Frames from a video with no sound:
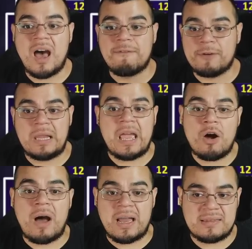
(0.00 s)
For
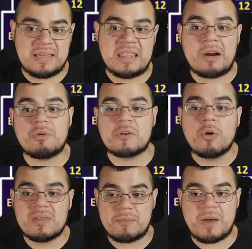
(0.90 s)
Layle, I said that I was
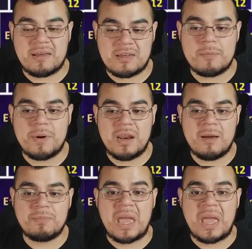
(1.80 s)
going to pass up on him,